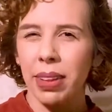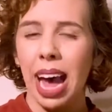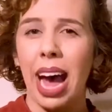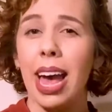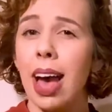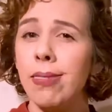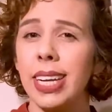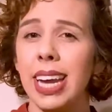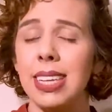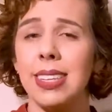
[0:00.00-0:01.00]
I have a
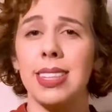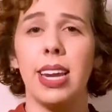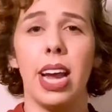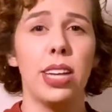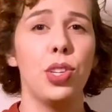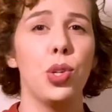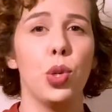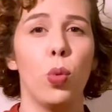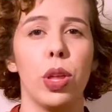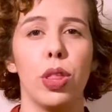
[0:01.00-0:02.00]
guess that it has to
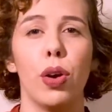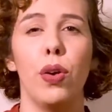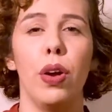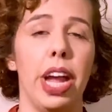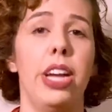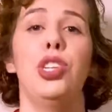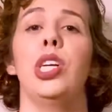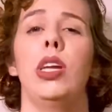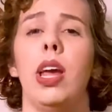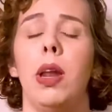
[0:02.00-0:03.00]
do with her
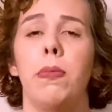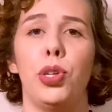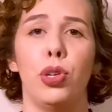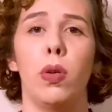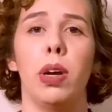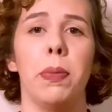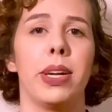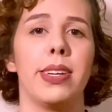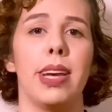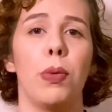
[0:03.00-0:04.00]
aging and maturing,
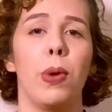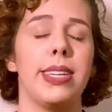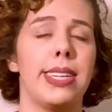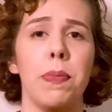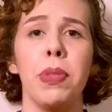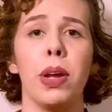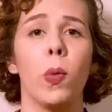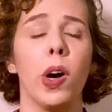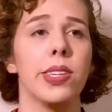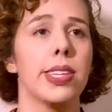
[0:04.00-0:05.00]
because I read something
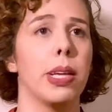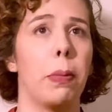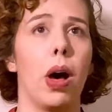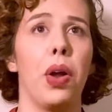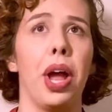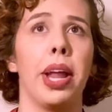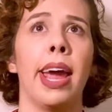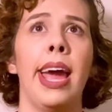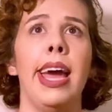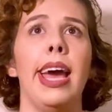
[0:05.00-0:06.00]
once about it.
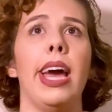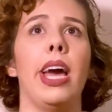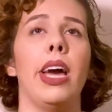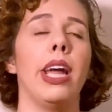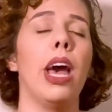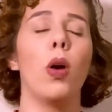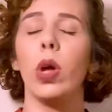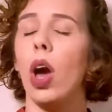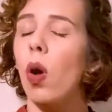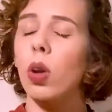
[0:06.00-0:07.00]
And yeah,
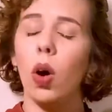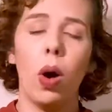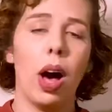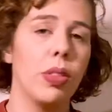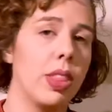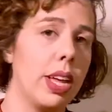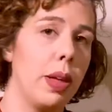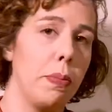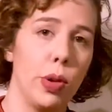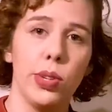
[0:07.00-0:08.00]
we all know how the
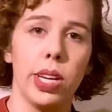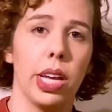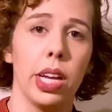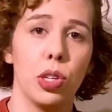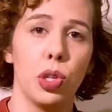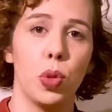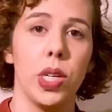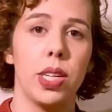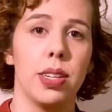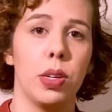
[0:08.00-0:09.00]
music industry
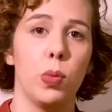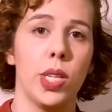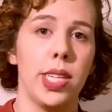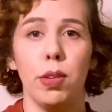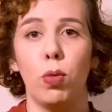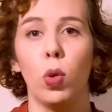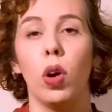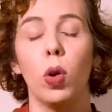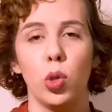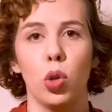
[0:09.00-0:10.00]
doesn't receive
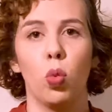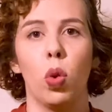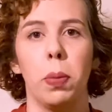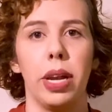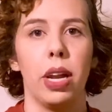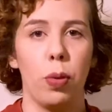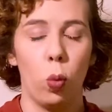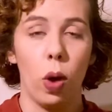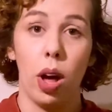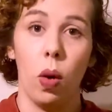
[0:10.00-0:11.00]
older women
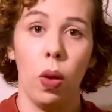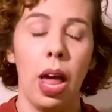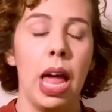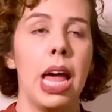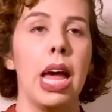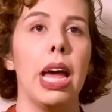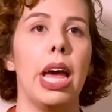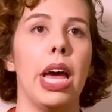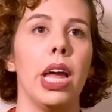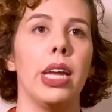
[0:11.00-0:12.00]
well.
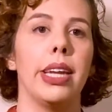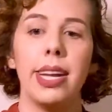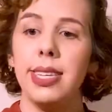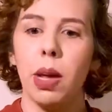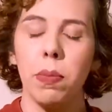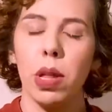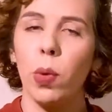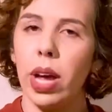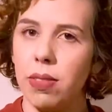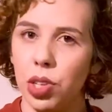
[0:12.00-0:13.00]
And that's something
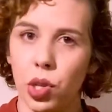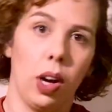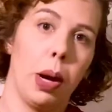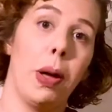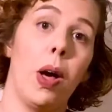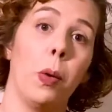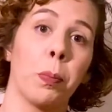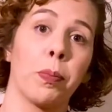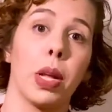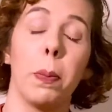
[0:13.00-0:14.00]
we have to talk
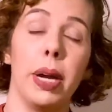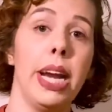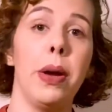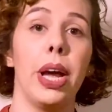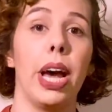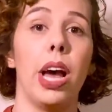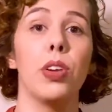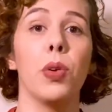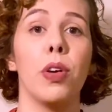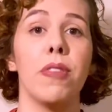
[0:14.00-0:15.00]
about. But anyway, I
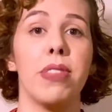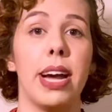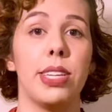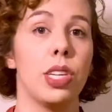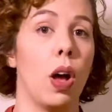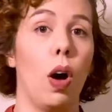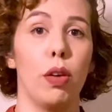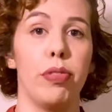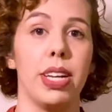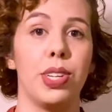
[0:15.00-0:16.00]
don't know if that's all
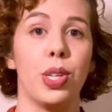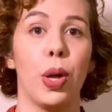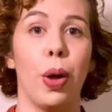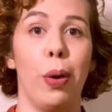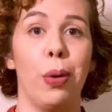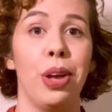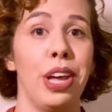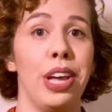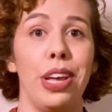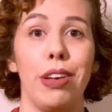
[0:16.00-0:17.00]
of it. So
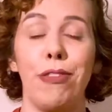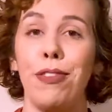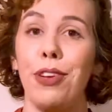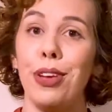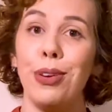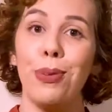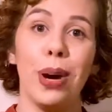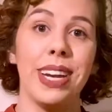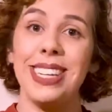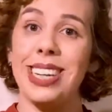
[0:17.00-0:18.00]
if you
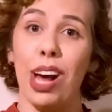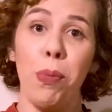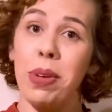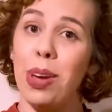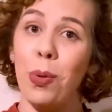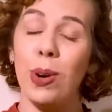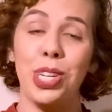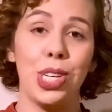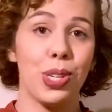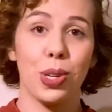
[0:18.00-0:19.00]
want to tell me what
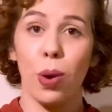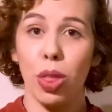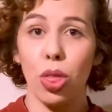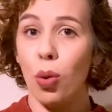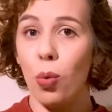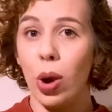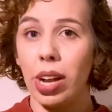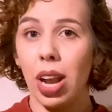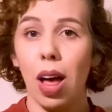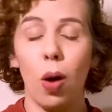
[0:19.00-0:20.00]
she's going through right
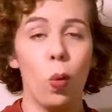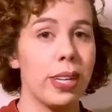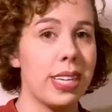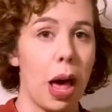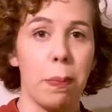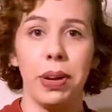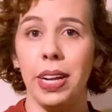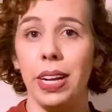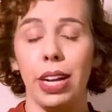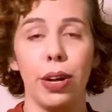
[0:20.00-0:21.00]
now, what's
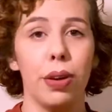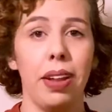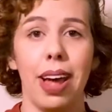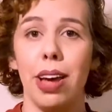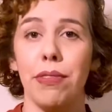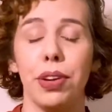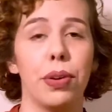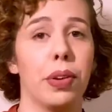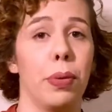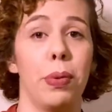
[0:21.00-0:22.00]
happening in her life, in
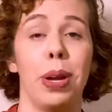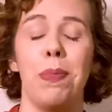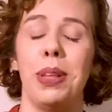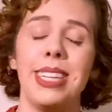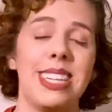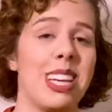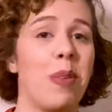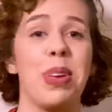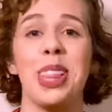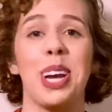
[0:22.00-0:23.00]
her career, please tell
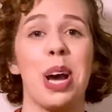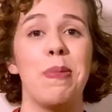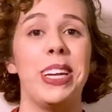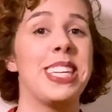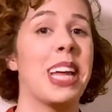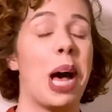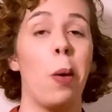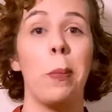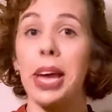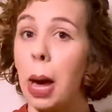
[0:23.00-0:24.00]
me in the comments. I'll
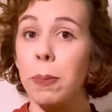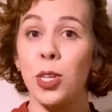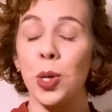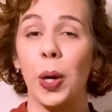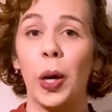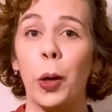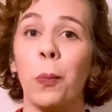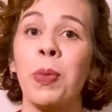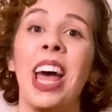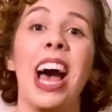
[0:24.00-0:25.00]
be happy to
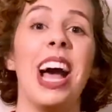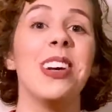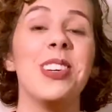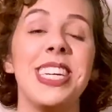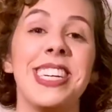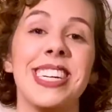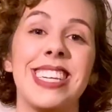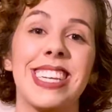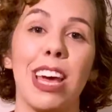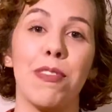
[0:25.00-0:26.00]
know. I know she
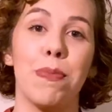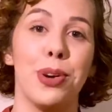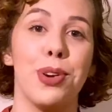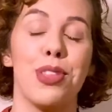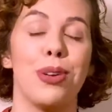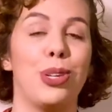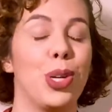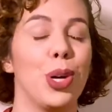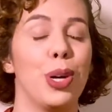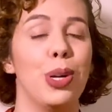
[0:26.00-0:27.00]
just gave birth to
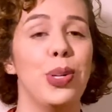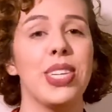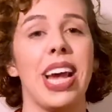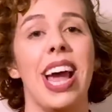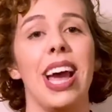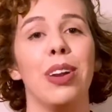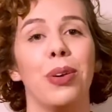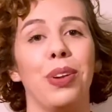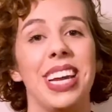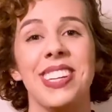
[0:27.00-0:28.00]
hers and
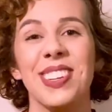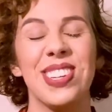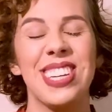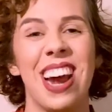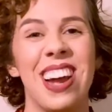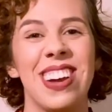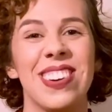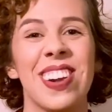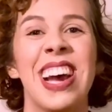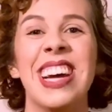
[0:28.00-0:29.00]
Orlando's
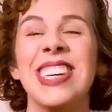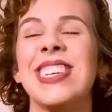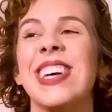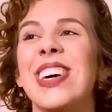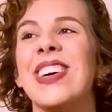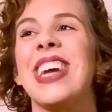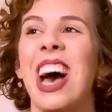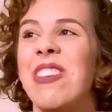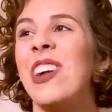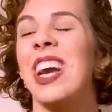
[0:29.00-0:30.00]
child. So yeah,
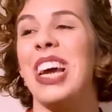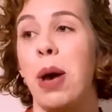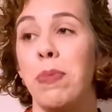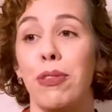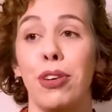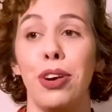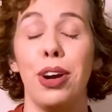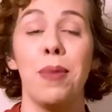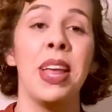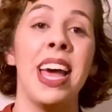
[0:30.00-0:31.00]
I'm really happy for
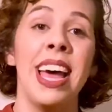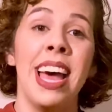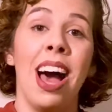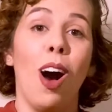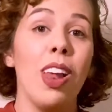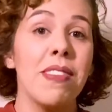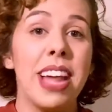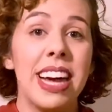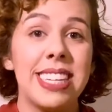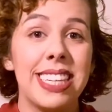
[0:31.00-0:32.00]
her. All of
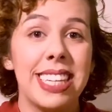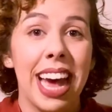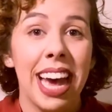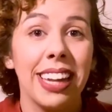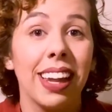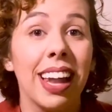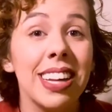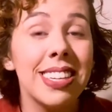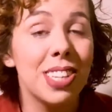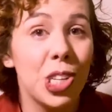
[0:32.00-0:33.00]
that said,
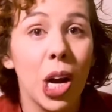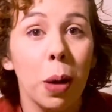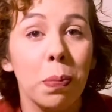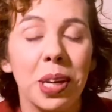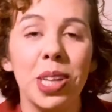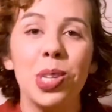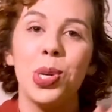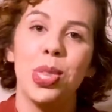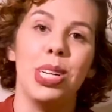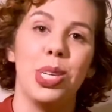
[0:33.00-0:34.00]
let's jump
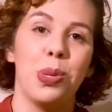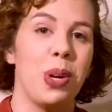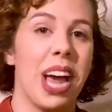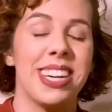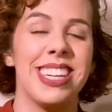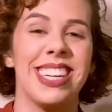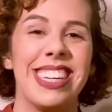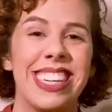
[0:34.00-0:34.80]
into this reaction.